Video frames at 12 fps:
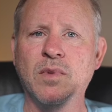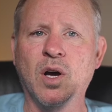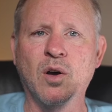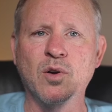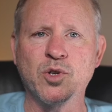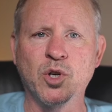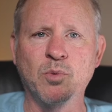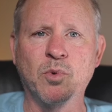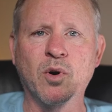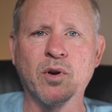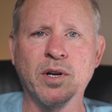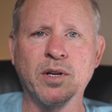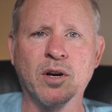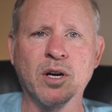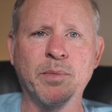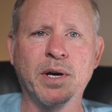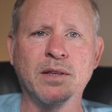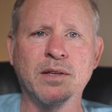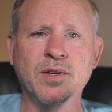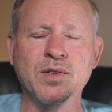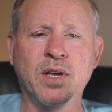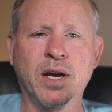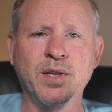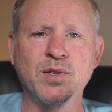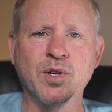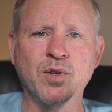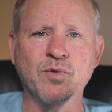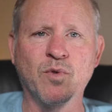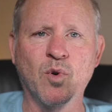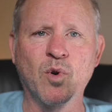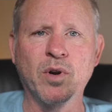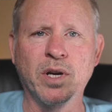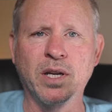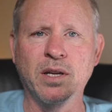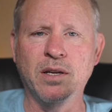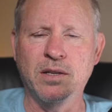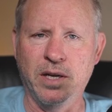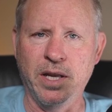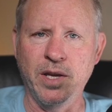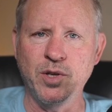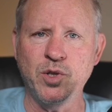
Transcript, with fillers: I'll show more and talk about this 964 in today's